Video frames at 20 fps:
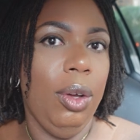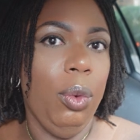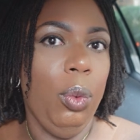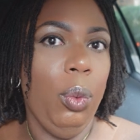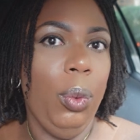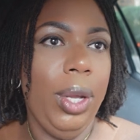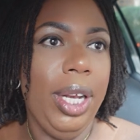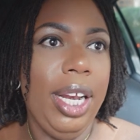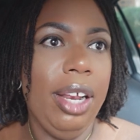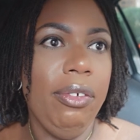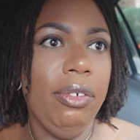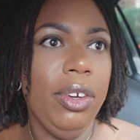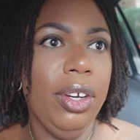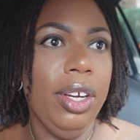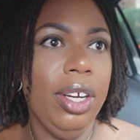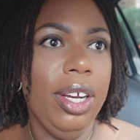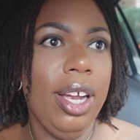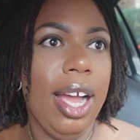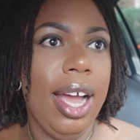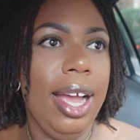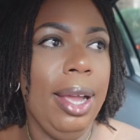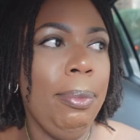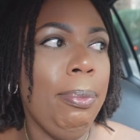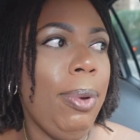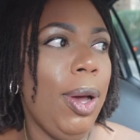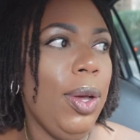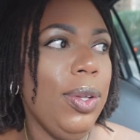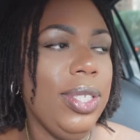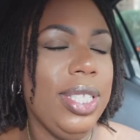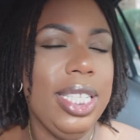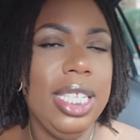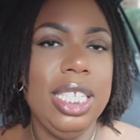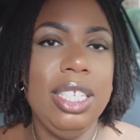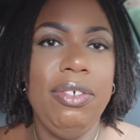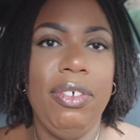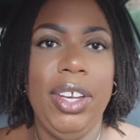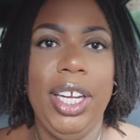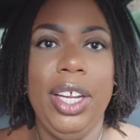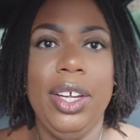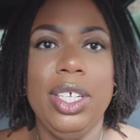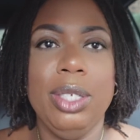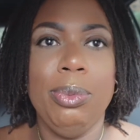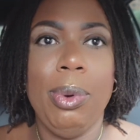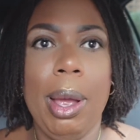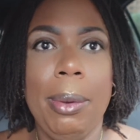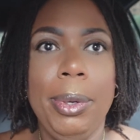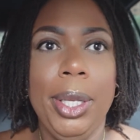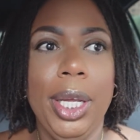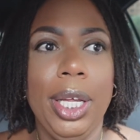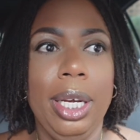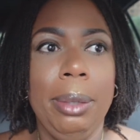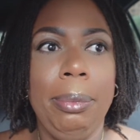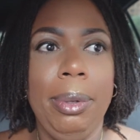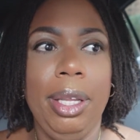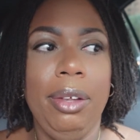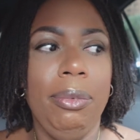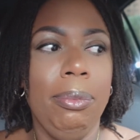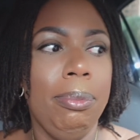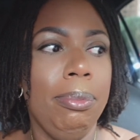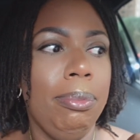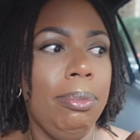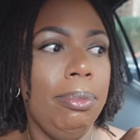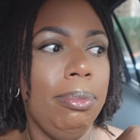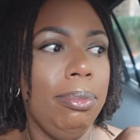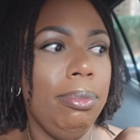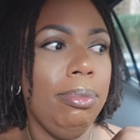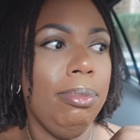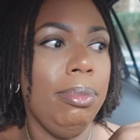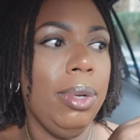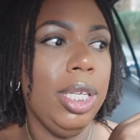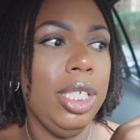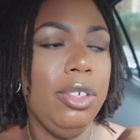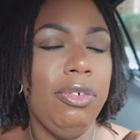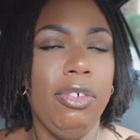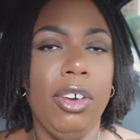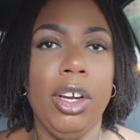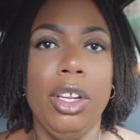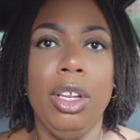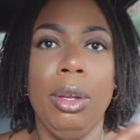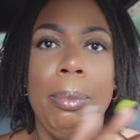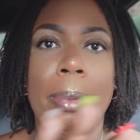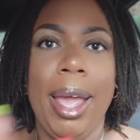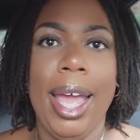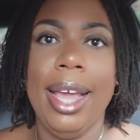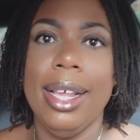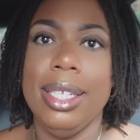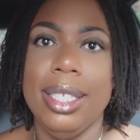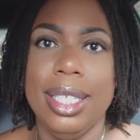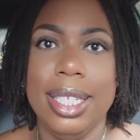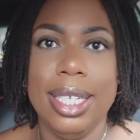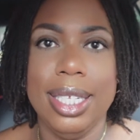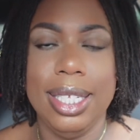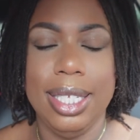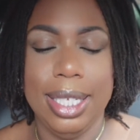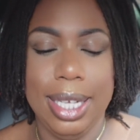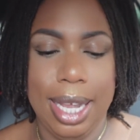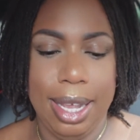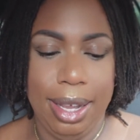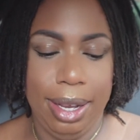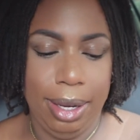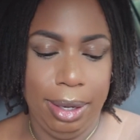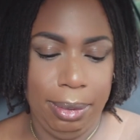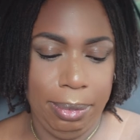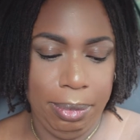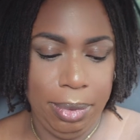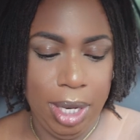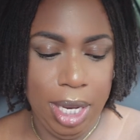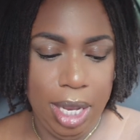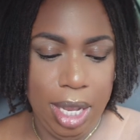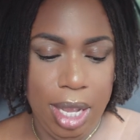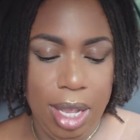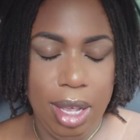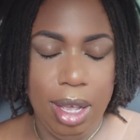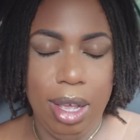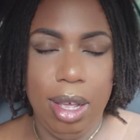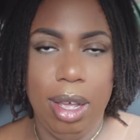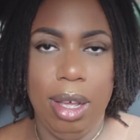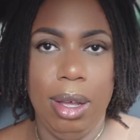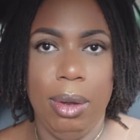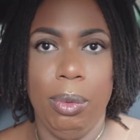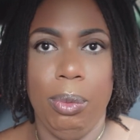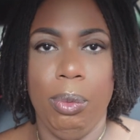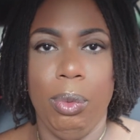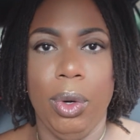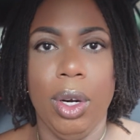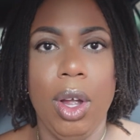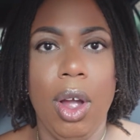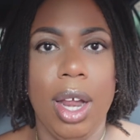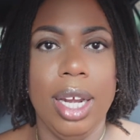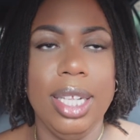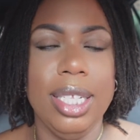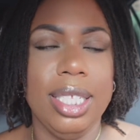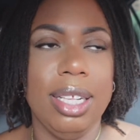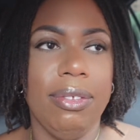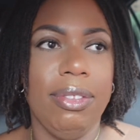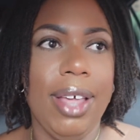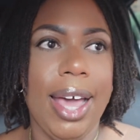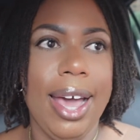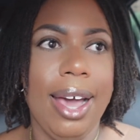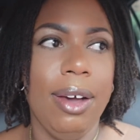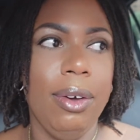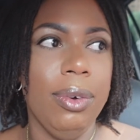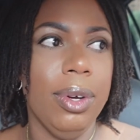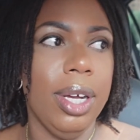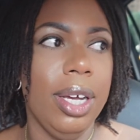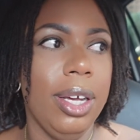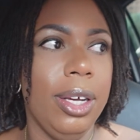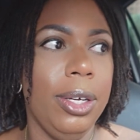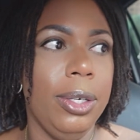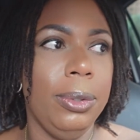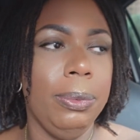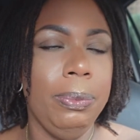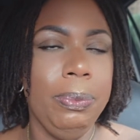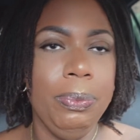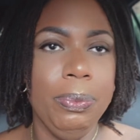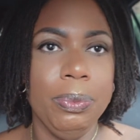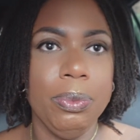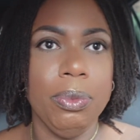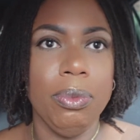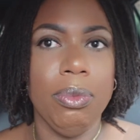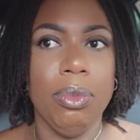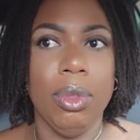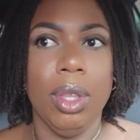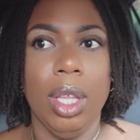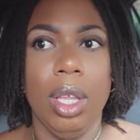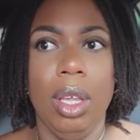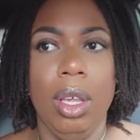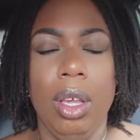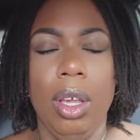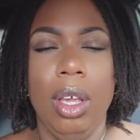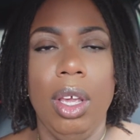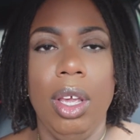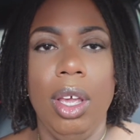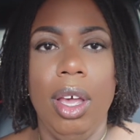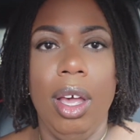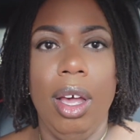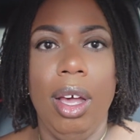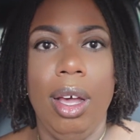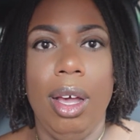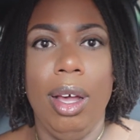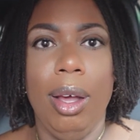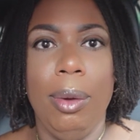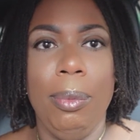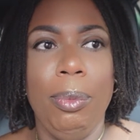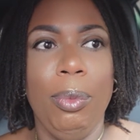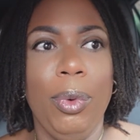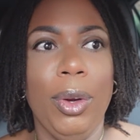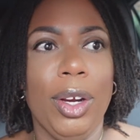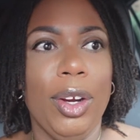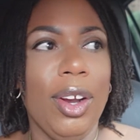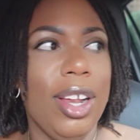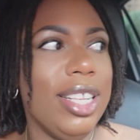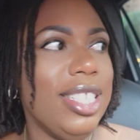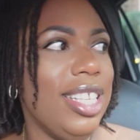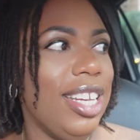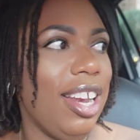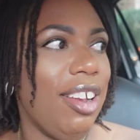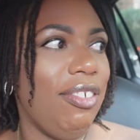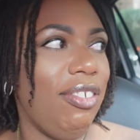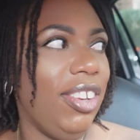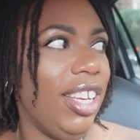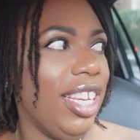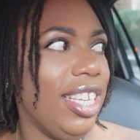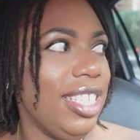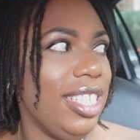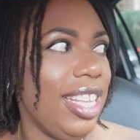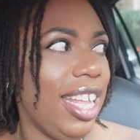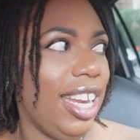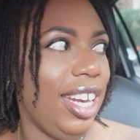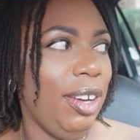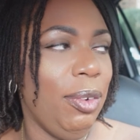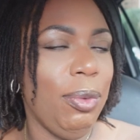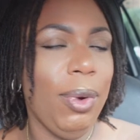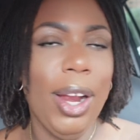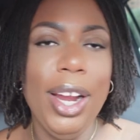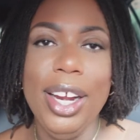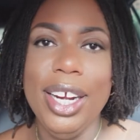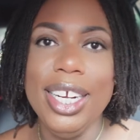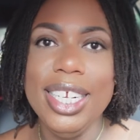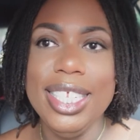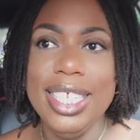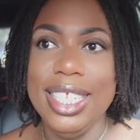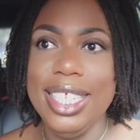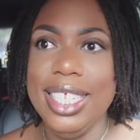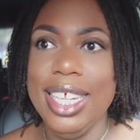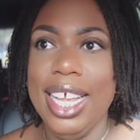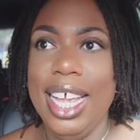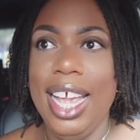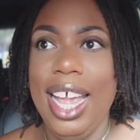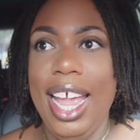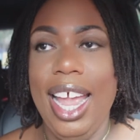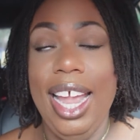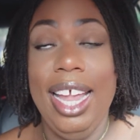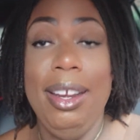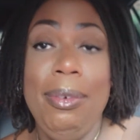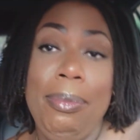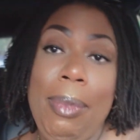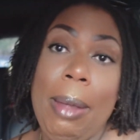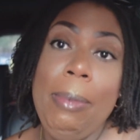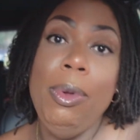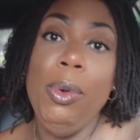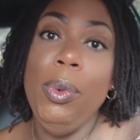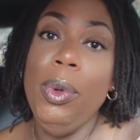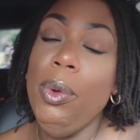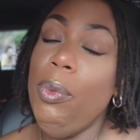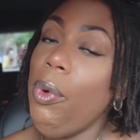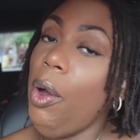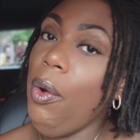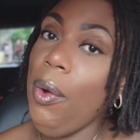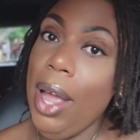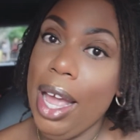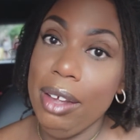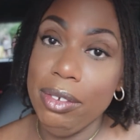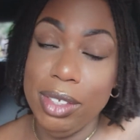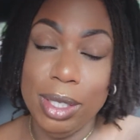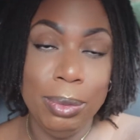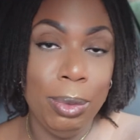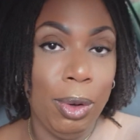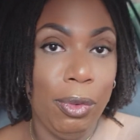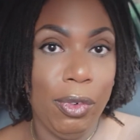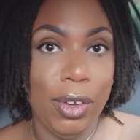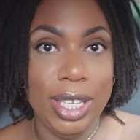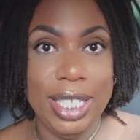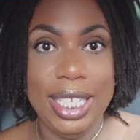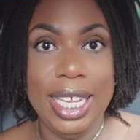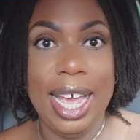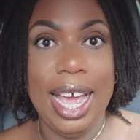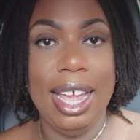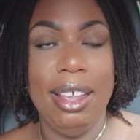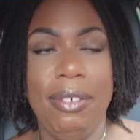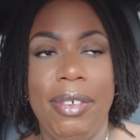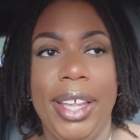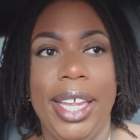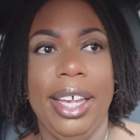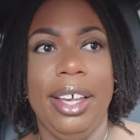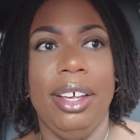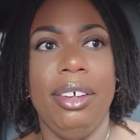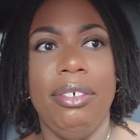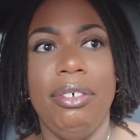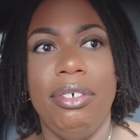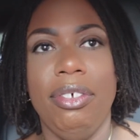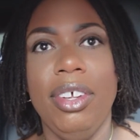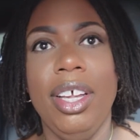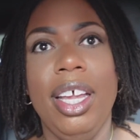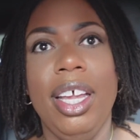whenever I post this video, it's probably going to be much further past this time, regardless of the outcome. We're crossing our fingers that it works, and maybe we won't have to move on to IVF.